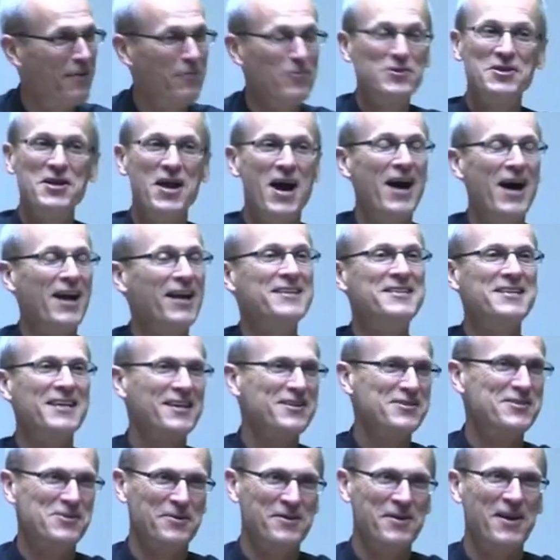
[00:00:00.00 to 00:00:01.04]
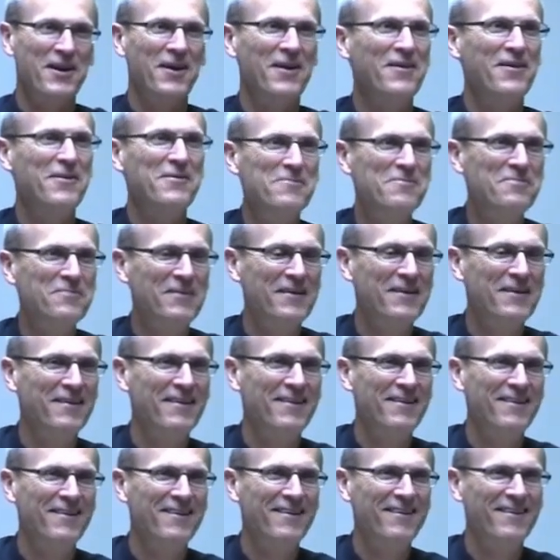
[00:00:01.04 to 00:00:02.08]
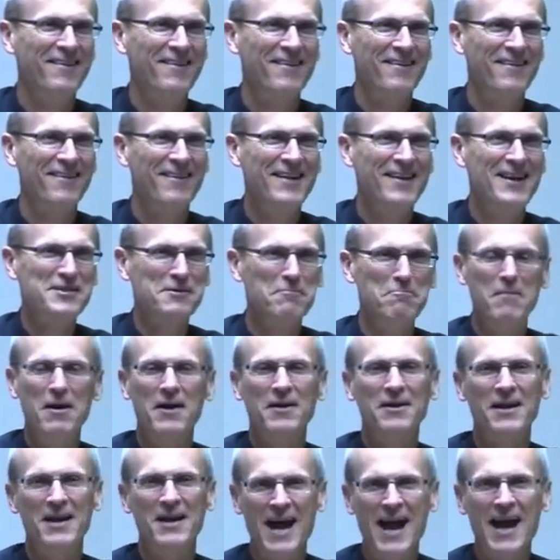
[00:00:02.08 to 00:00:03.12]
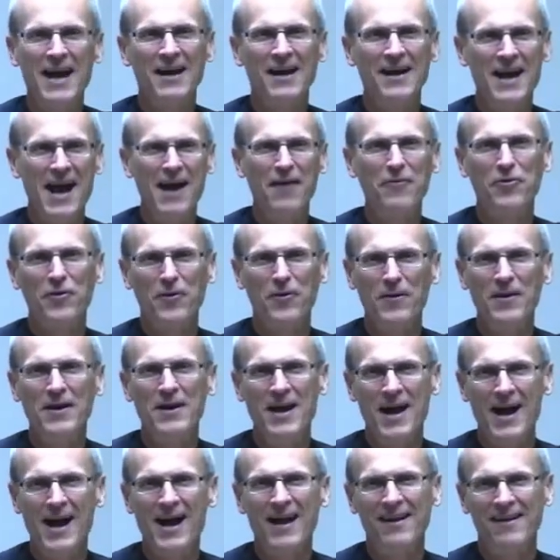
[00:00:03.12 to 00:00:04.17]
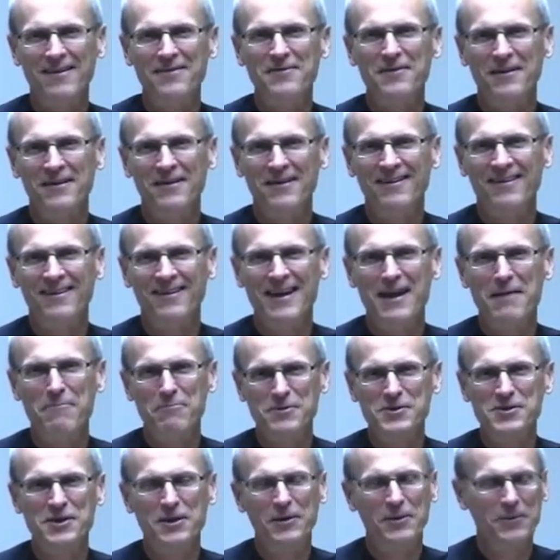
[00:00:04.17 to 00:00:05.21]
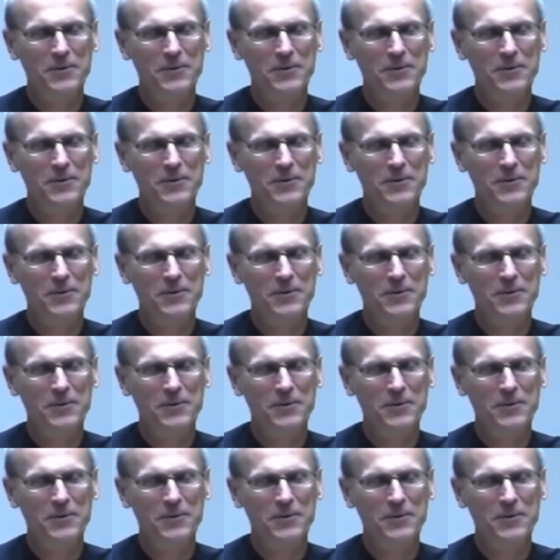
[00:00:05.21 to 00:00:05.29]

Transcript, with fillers: was not intentional. That's a Monday night at 9.39 episode.